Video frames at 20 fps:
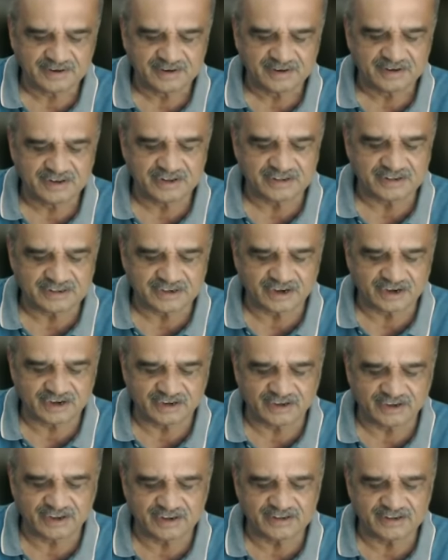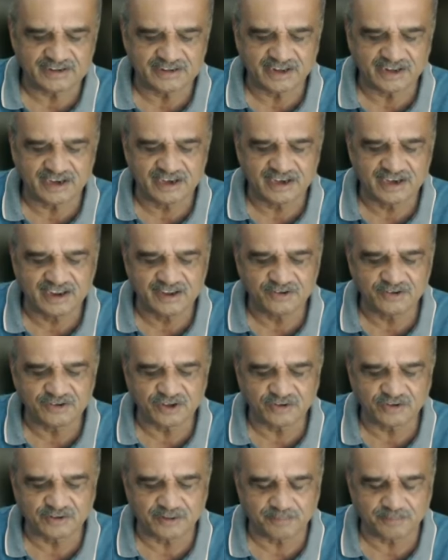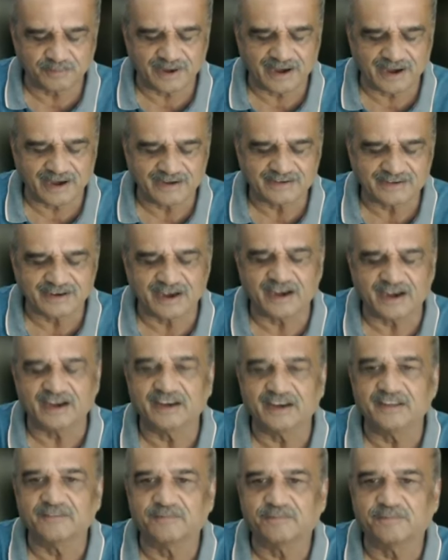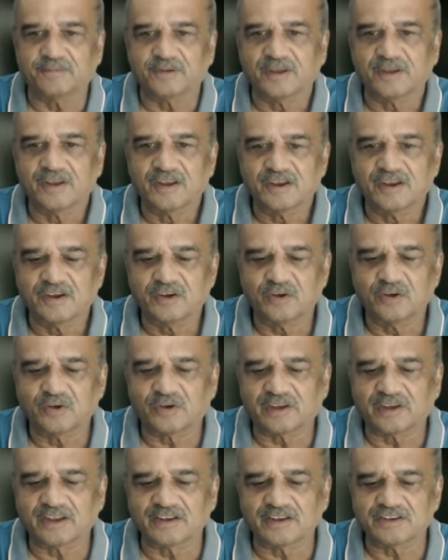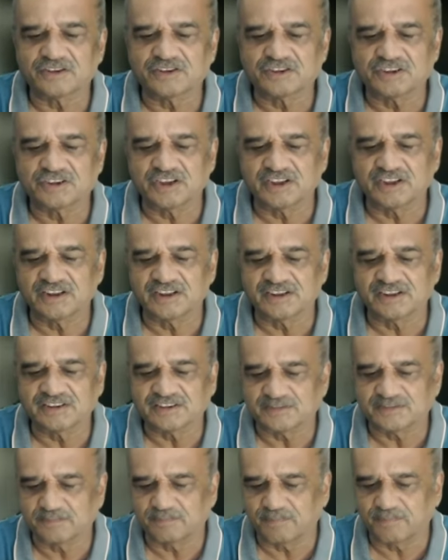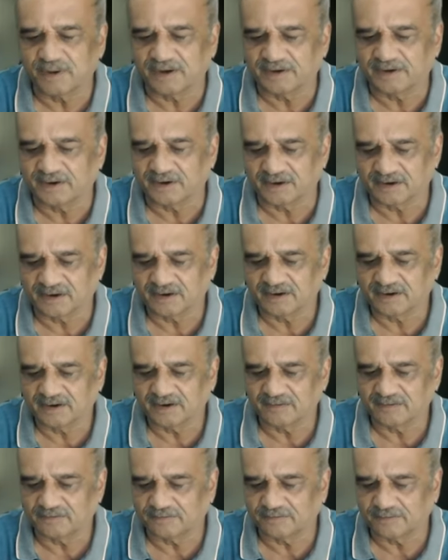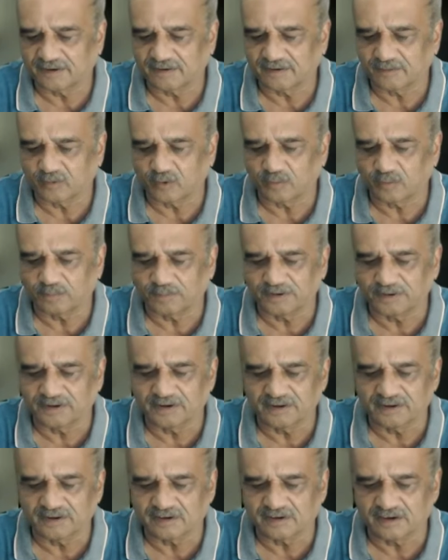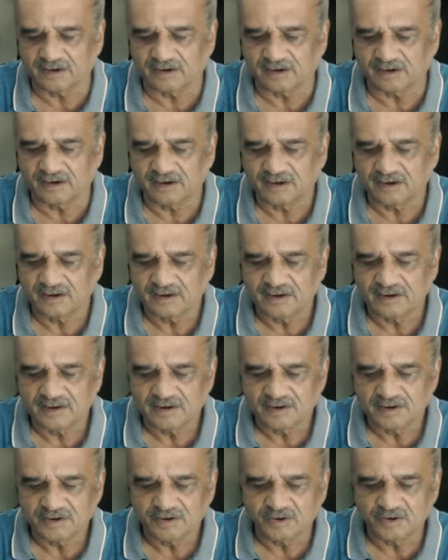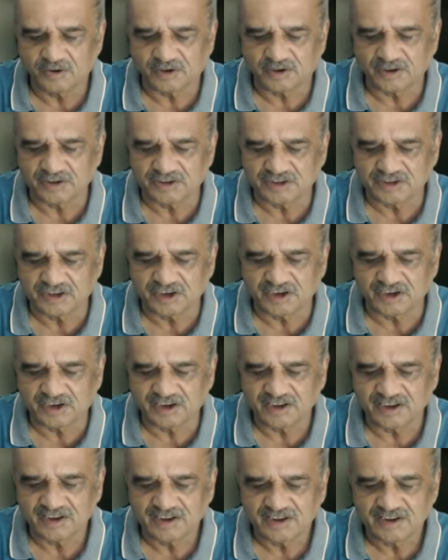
This contains the leaves of the plants, and if you can see this better, if I open this little, you can see it.